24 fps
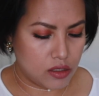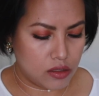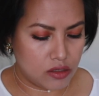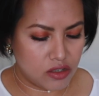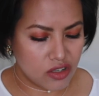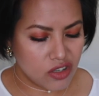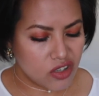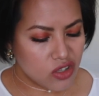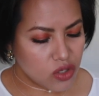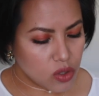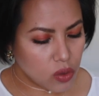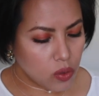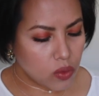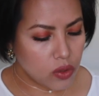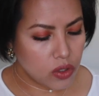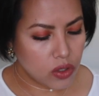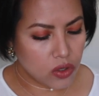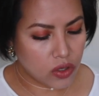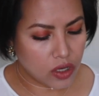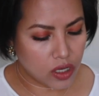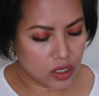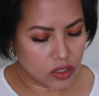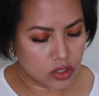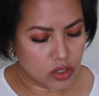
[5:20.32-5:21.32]
just so
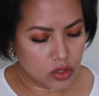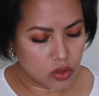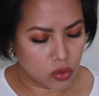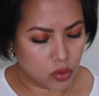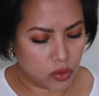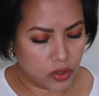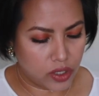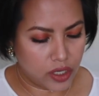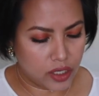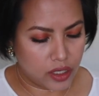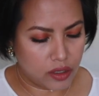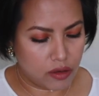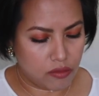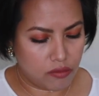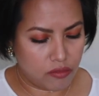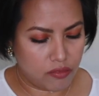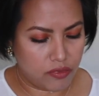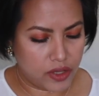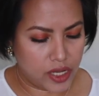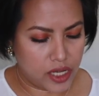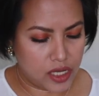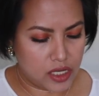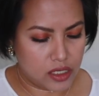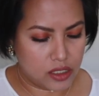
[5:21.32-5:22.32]
you can store it
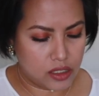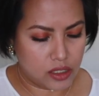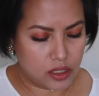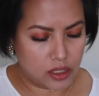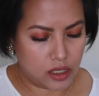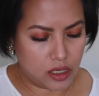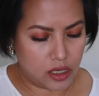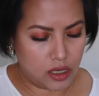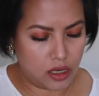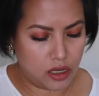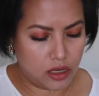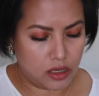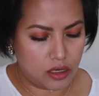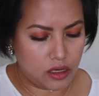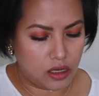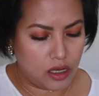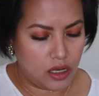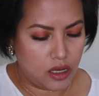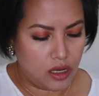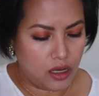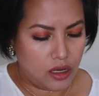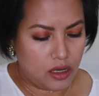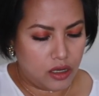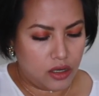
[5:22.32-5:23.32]
nicely and
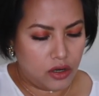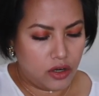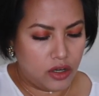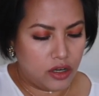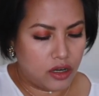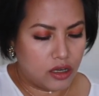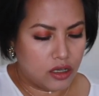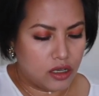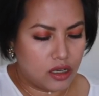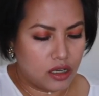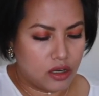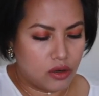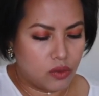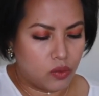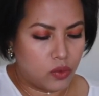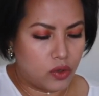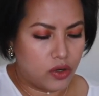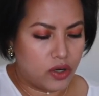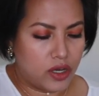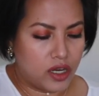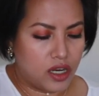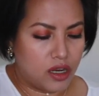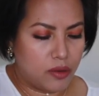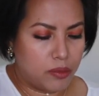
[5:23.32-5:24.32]
you're not gonna
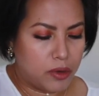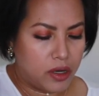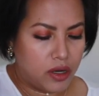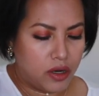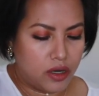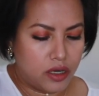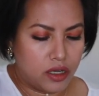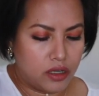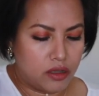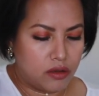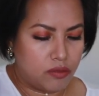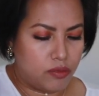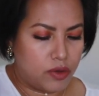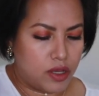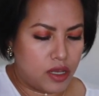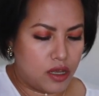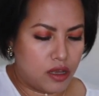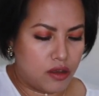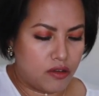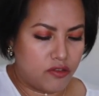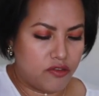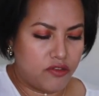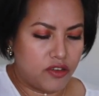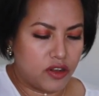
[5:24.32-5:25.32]
worry about it
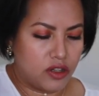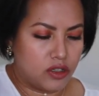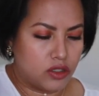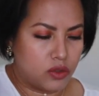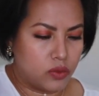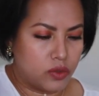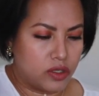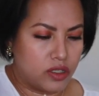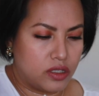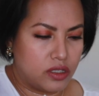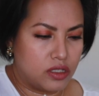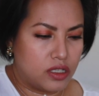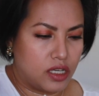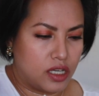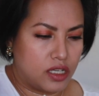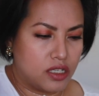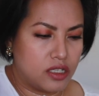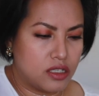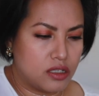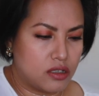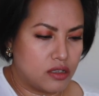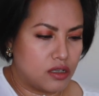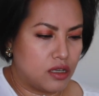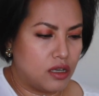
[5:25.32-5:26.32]
being filled with
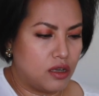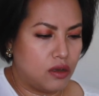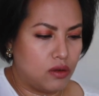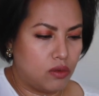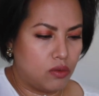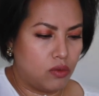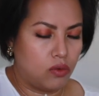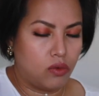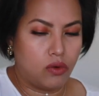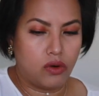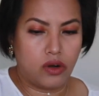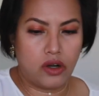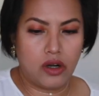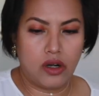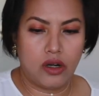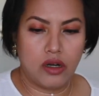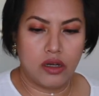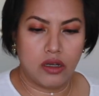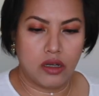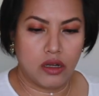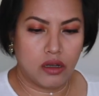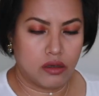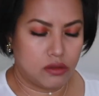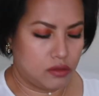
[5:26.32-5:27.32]
dust or,
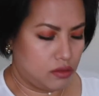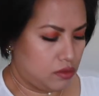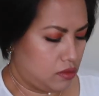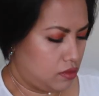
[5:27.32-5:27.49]
you know.